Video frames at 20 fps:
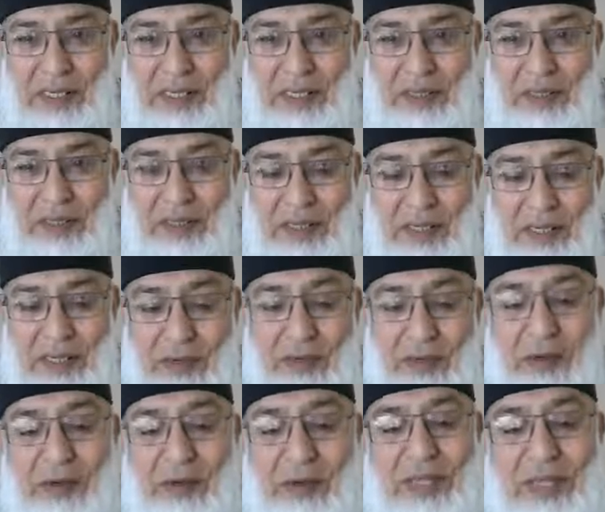you see, a
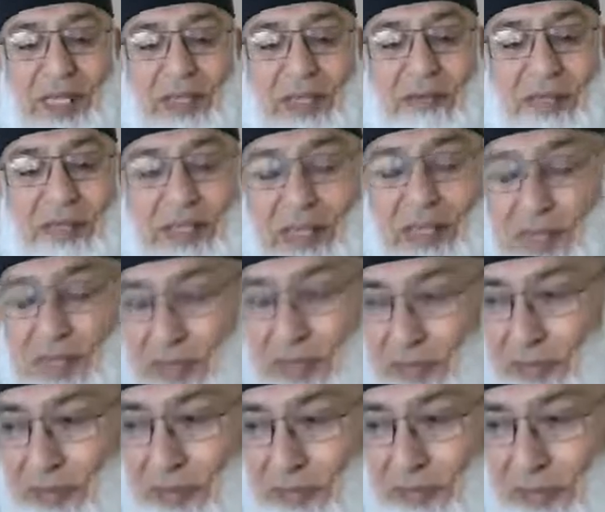raw thing which are
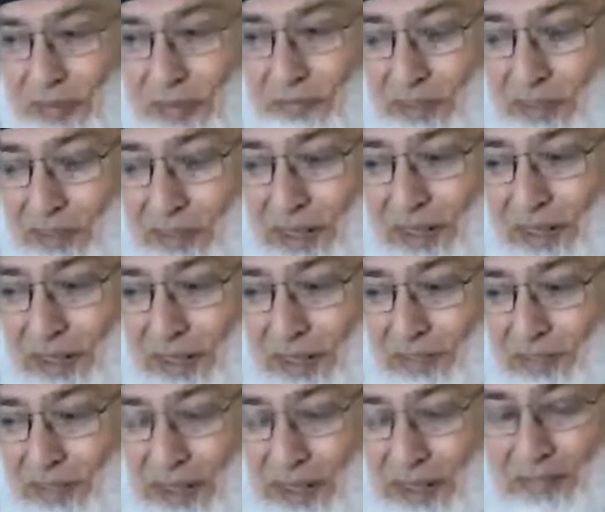used for the production
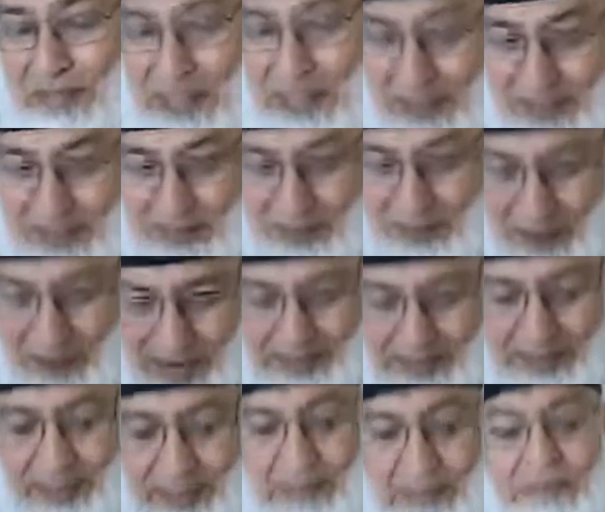of something in the
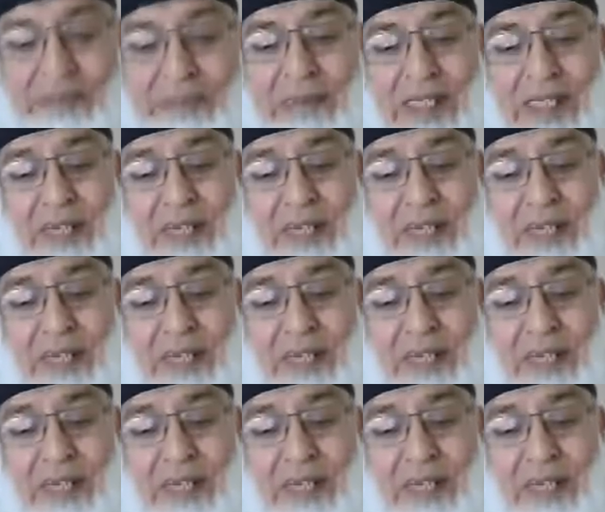factory,